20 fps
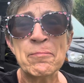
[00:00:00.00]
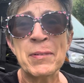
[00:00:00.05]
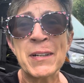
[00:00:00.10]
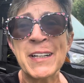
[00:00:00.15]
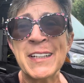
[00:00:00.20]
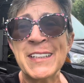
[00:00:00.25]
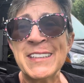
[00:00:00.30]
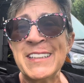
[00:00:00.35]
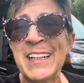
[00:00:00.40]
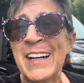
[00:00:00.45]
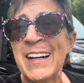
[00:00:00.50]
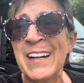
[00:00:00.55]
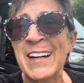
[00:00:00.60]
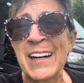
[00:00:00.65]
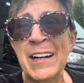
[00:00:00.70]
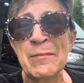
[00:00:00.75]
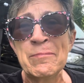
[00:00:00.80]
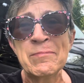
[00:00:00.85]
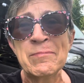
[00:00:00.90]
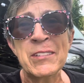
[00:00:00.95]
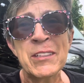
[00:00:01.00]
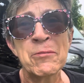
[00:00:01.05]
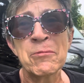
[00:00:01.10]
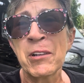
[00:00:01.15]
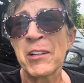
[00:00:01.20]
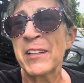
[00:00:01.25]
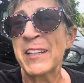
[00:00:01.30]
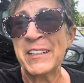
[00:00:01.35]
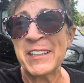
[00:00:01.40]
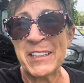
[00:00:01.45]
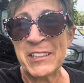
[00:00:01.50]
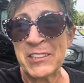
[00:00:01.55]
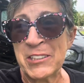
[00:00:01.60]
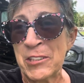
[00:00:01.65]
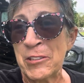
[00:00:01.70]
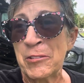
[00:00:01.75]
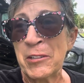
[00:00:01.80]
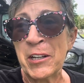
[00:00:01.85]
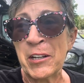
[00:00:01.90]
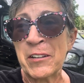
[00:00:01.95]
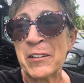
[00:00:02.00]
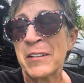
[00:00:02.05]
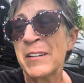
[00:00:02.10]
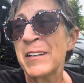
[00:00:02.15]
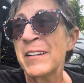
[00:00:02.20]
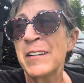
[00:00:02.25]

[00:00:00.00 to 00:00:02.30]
but um, you really need to here.